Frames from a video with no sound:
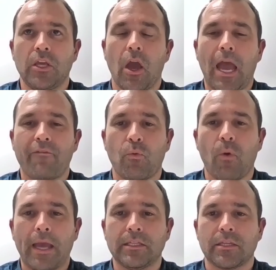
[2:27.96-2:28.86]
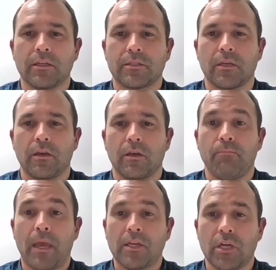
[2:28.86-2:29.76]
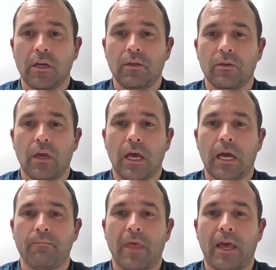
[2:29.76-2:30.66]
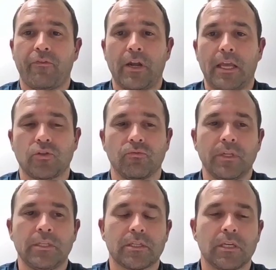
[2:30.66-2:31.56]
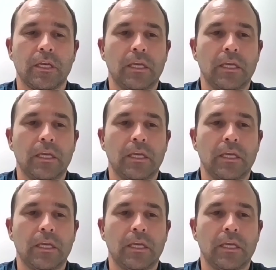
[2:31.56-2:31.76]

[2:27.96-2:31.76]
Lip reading: have a way to measure that financial risk.